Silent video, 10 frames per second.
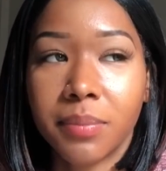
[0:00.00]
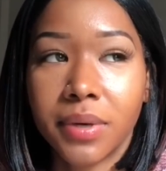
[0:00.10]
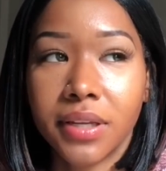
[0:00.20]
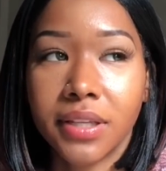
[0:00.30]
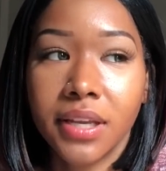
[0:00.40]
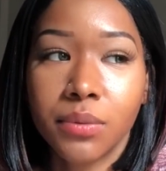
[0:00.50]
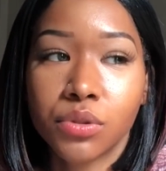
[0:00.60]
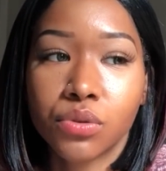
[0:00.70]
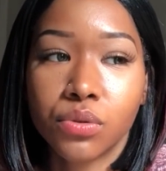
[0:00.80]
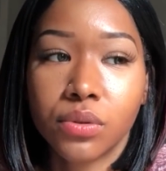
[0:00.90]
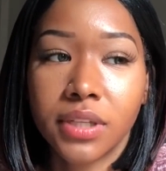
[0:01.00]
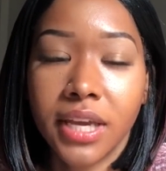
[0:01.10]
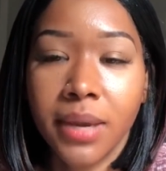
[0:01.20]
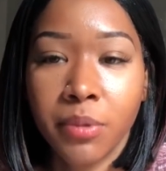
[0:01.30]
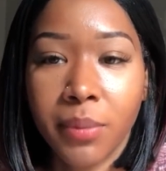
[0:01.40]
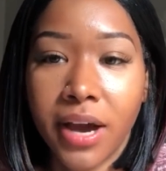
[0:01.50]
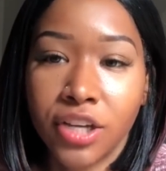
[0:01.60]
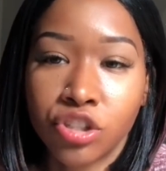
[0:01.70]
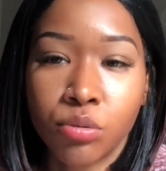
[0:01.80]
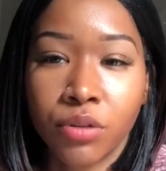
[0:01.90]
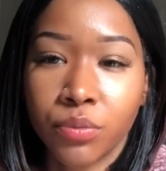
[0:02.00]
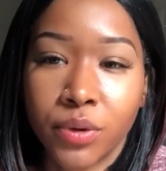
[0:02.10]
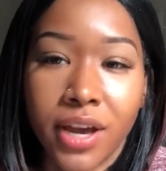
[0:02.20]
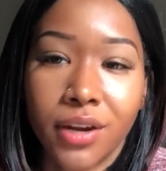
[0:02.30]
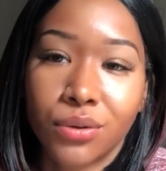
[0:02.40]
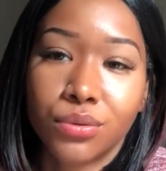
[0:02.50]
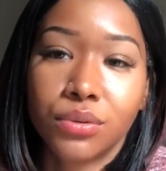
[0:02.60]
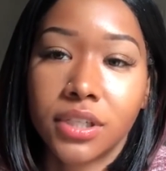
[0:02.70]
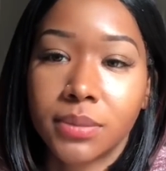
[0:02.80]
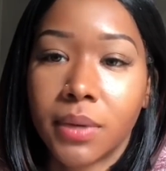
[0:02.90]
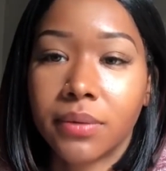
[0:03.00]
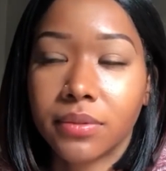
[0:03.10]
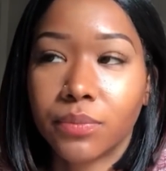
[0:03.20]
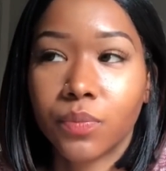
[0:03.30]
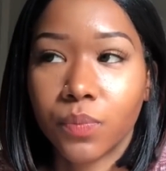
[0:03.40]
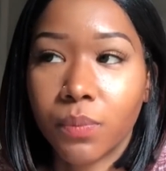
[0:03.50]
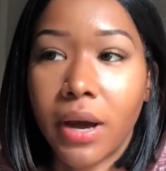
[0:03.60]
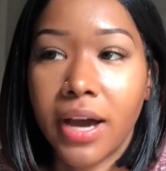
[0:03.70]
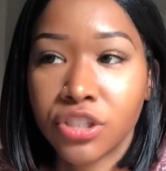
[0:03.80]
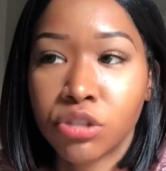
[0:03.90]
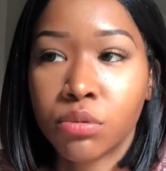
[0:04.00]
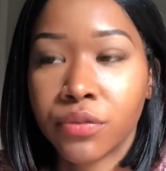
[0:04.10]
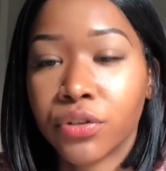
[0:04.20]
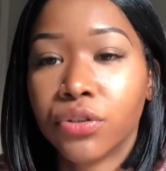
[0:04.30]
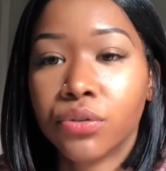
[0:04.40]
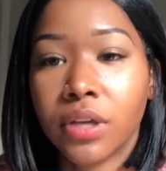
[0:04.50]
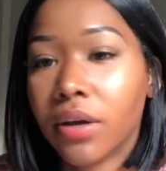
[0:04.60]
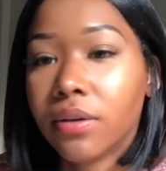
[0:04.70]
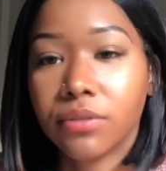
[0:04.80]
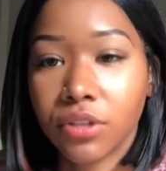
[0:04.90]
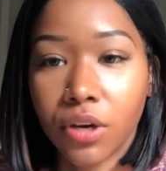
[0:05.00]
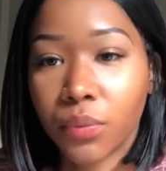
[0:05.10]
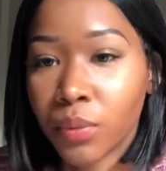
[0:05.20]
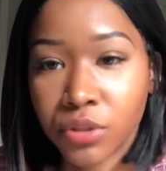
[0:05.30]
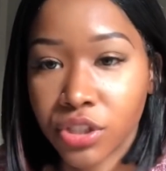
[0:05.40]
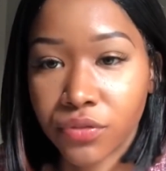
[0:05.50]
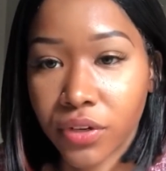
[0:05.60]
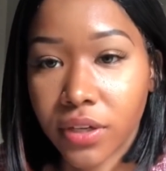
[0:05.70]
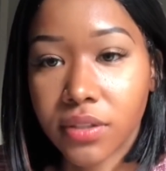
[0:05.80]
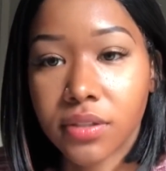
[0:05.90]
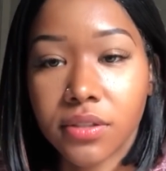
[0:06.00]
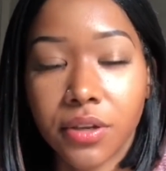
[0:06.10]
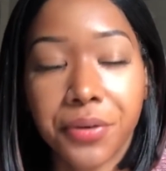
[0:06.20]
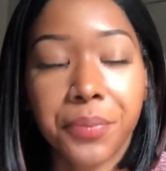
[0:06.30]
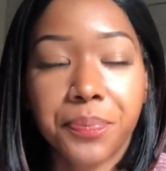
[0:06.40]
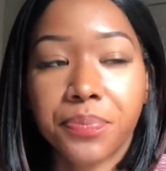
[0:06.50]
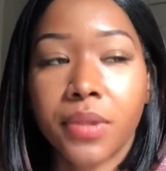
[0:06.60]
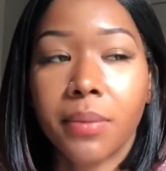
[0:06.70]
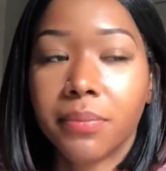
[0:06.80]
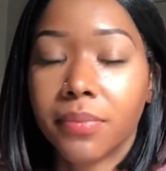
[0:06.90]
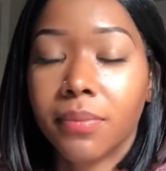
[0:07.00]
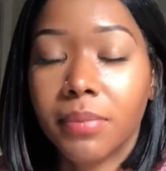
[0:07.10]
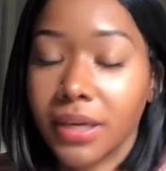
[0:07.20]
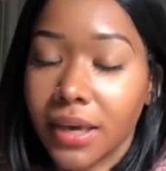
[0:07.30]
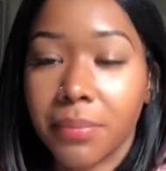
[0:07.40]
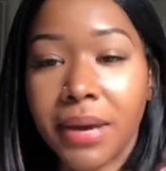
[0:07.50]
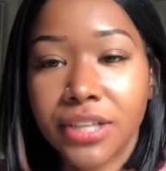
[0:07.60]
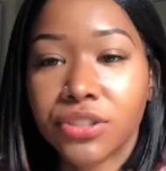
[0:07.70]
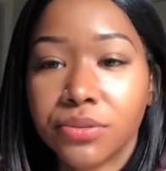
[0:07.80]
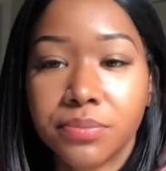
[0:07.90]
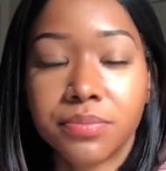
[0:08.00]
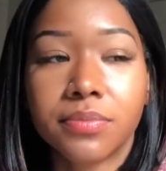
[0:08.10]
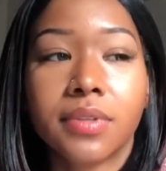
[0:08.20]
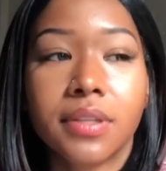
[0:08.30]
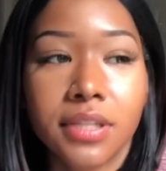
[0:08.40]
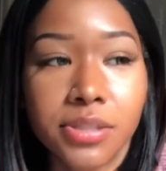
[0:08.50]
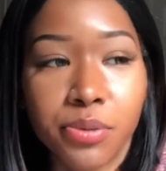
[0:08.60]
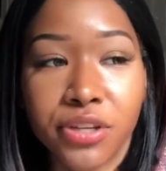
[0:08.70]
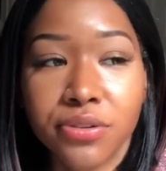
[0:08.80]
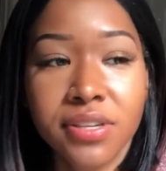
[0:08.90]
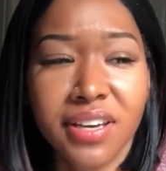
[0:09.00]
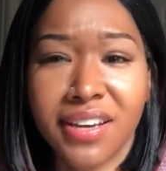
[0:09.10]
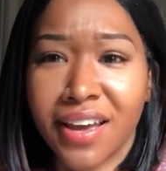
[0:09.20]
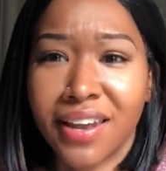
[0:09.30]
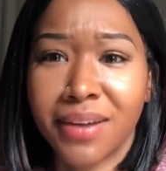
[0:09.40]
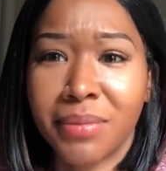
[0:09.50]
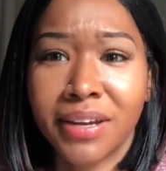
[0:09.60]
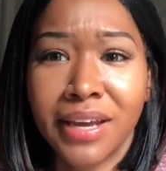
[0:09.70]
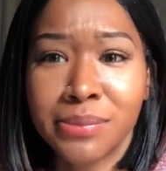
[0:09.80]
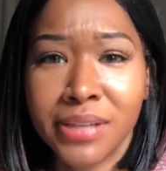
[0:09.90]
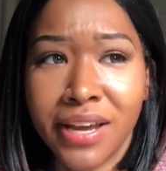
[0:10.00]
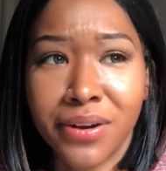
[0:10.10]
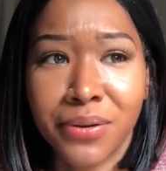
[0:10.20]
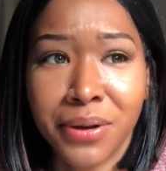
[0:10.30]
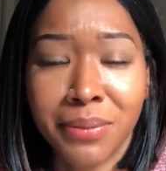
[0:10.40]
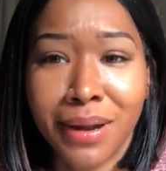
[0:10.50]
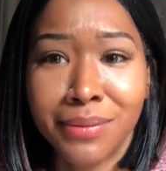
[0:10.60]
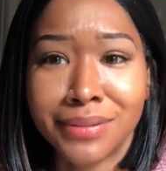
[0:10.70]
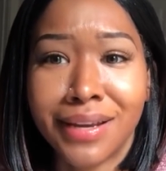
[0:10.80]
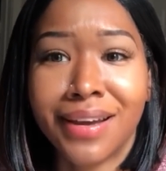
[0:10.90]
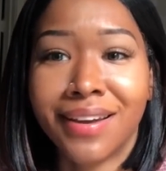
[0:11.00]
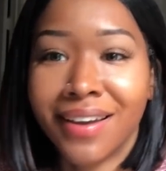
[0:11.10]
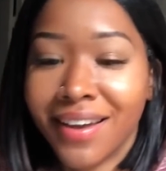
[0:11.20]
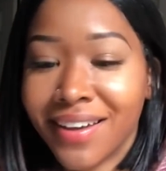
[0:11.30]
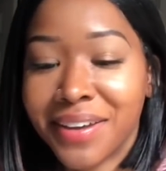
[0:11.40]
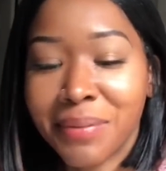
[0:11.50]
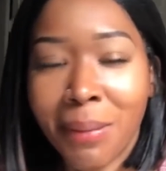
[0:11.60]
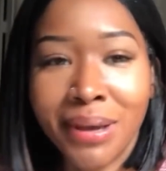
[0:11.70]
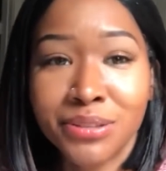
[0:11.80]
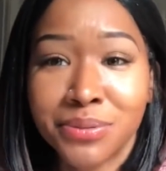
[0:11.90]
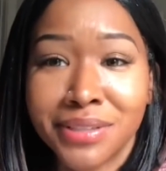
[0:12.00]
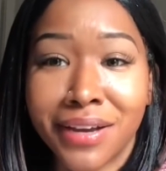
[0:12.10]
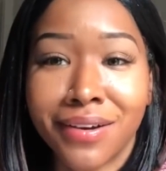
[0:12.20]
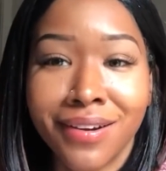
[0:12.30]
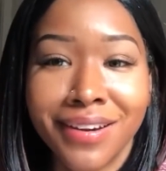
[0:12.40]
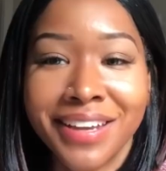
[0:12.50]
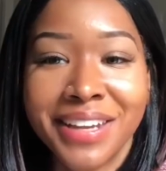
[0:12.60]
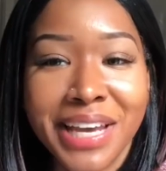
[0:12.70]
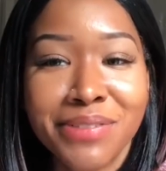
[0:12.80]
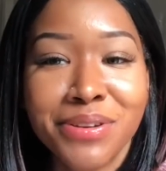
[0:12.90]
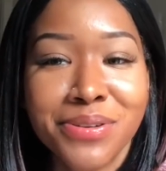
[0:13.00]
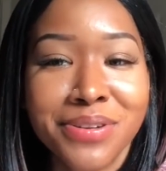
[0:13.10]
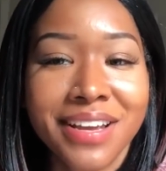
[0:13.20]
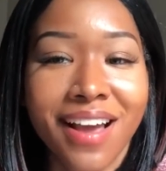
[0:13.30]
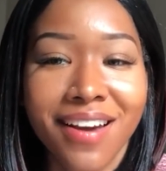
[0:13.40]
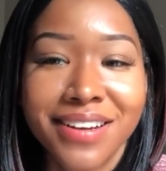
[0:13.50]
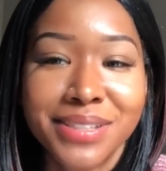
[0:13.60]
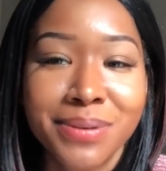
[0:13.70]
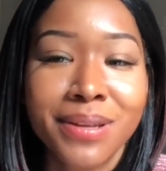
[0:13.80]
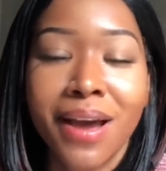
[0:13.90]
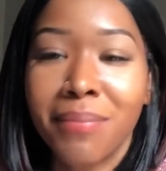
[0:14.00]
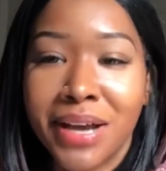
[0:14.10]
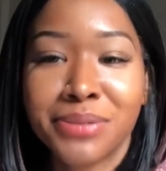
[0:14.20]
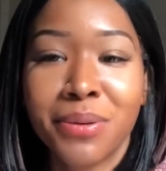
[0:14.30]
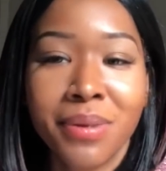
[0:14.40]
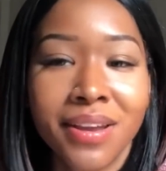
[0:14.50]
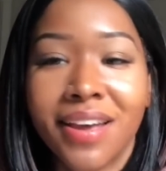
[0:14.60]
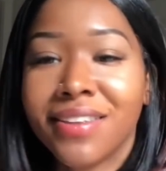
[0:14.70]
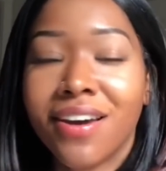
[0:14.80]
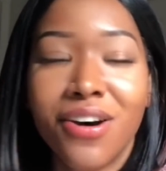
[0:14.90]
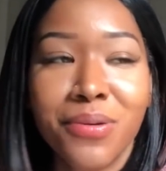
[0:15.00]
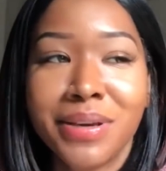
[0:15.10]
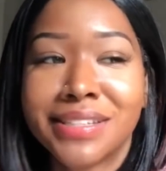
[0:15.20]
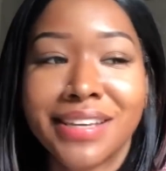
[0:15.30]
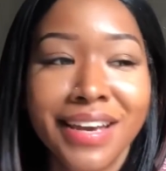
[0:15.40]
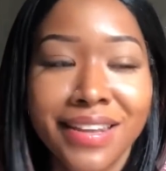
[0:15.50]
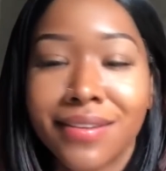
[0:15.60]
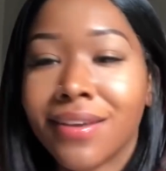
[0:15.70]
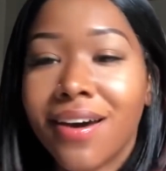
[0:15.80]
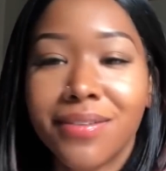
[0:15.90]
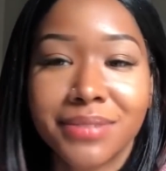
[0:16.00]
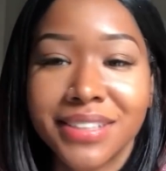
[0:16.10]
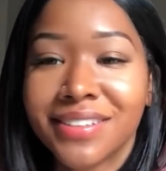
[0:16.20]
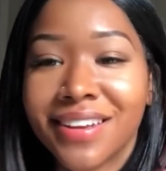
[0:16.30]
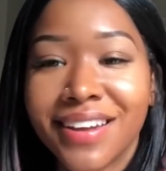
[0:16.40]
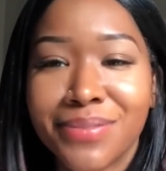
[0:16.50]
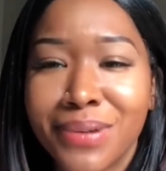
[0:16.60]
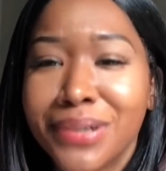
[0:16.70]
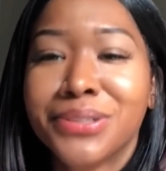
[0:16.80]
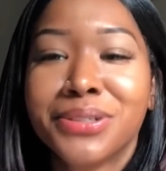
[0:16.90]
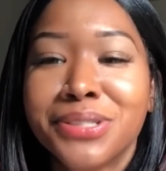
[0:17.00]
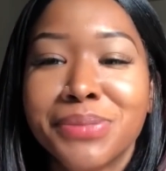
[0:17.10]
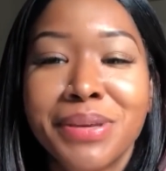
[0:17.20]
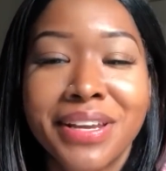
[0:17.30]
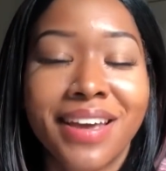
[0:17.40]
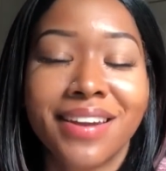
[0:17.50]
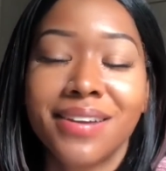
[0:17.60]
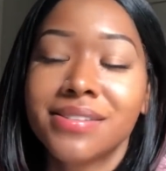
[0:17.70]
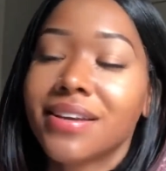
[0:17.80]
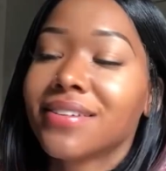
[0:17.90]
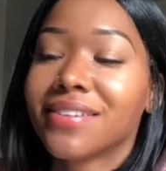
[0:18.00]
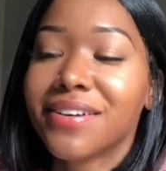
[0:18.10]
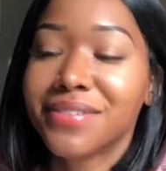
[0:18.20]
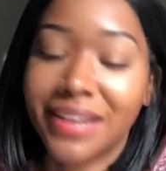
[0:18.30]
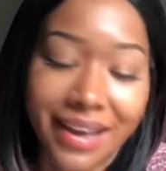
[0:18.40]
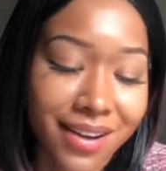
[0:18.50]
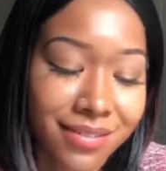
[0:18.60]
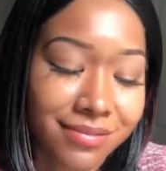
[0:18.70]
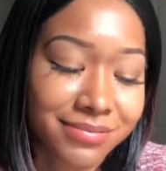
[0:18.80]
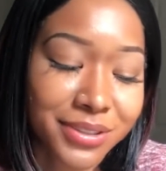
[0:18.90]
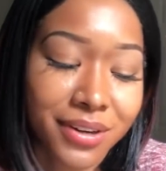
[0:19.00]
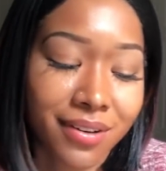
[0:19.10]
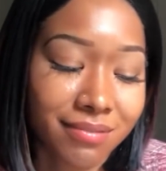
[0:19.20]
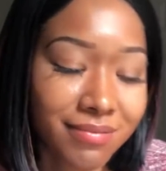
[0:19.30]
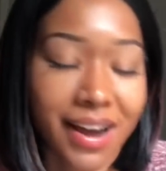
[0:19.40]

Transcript: But then it was cool. Then him and my high school boyfriend were kind of cool because my high school boyfriend knew that we were just friends. So, but yeah, back to this part. So he had got like my name tatted on him, and I was like, and my best friend was like, girl, he love you. Y'all need to be, y'all might as well be together. Y'all always together. Y'all this and that. Why don't you just be together? And I was like, no, like I don't know.